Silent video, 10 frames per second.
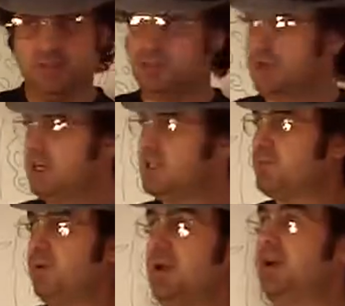with
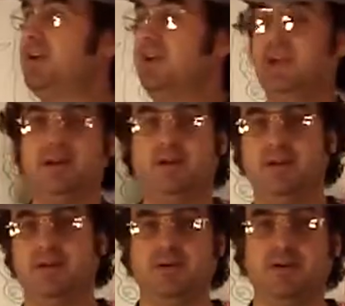transparent air
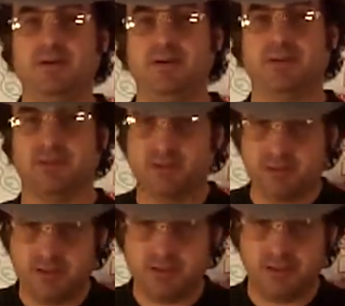here on Earth?
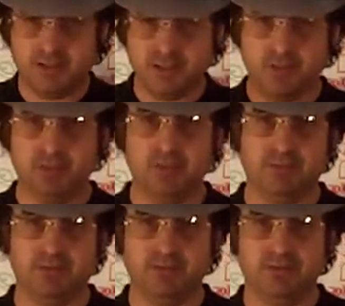Should be
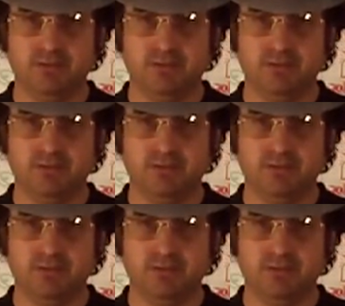able to.